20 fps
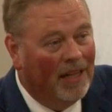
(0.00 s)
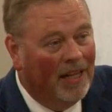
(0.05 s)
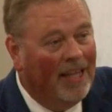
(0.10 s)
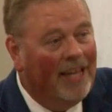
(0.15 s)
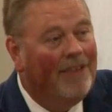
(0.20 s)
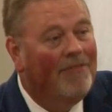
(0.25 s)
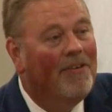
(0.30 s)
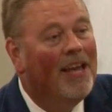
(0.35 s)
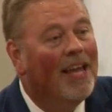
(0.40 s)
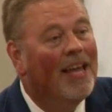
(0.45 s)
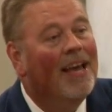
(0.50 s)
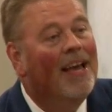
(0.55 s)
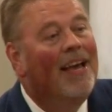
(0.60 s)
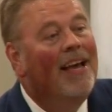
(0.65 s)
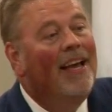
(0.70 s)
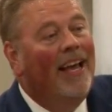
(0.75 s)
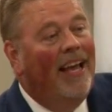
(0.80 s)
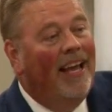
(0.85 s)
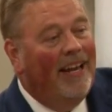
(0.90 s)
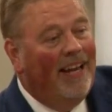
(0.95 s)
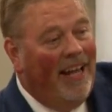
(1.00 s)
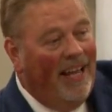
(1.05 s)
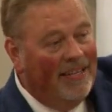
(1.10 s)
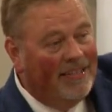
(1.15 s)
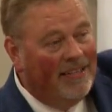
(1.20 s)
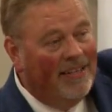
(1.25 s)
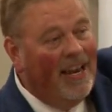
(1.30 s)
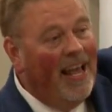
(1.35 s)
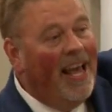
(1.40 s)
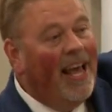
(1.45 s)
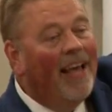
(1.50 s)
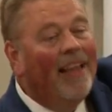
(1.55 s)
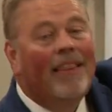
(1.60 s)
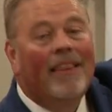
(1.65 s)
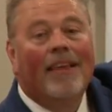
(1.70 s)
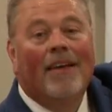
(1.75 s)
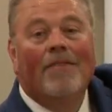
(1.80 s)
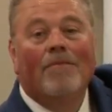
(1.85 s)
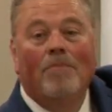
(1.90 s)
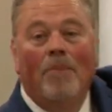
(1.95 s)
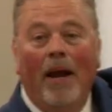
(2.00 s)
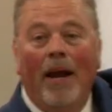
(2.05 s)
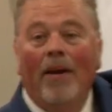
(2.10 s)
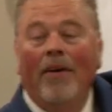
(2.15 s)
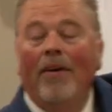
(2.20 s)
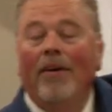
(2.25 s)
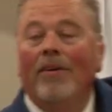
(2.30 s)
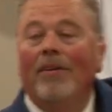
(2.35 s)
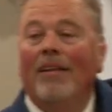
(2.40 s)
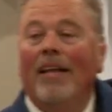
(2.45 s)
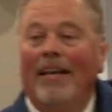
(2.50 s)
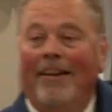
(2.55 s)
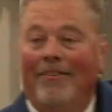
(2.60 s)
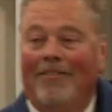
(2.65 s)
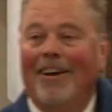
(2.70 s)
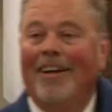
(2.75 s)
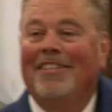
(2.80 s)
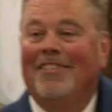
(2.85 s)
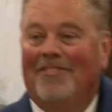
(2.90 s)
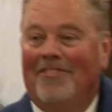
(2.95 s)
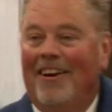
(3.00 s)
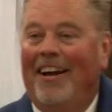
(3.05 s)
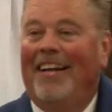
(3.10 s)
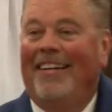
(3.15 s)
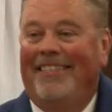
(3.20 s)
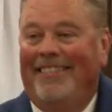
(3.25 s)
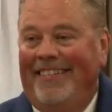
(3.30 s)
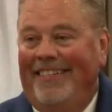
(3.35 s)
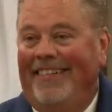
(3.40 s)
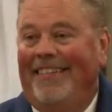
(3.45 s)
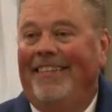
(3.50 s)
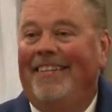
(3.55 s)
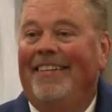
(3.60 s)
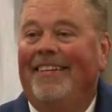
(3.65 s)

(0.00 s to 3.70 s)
believing in his death, burial, and resurrection.